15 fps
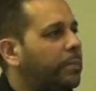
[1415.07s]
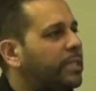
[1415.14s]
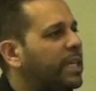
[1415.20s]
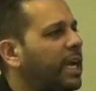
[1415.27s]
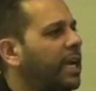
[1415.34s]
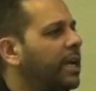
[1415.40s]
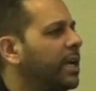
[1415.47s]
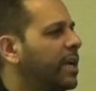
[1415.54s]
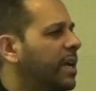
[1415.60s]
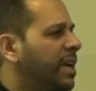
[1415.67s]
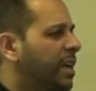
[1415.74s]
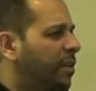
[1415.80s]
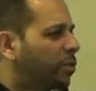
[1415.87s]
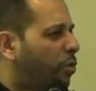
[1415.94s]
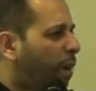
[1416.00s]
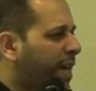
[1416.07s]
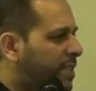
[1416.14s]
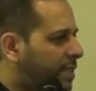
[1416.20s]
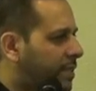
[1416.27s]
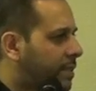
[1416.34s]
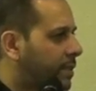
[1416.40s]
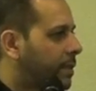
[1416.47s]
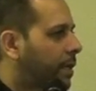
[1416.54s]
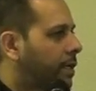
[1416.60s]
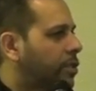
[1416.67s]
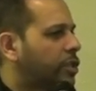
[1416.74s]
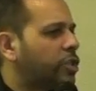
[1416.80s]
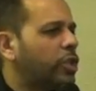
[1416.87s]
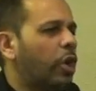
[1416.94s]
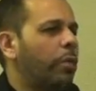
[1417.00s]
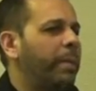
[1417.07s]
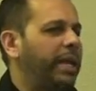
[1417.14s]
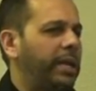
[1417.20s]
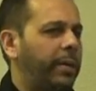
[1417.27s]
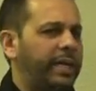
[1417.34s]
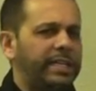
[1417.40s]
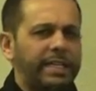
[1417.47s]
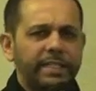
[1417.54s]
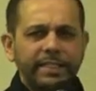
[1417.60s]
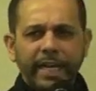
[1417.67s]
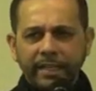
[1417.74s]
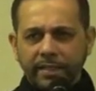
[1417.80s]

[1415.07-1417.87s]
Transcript: Chomsky writes so many ways.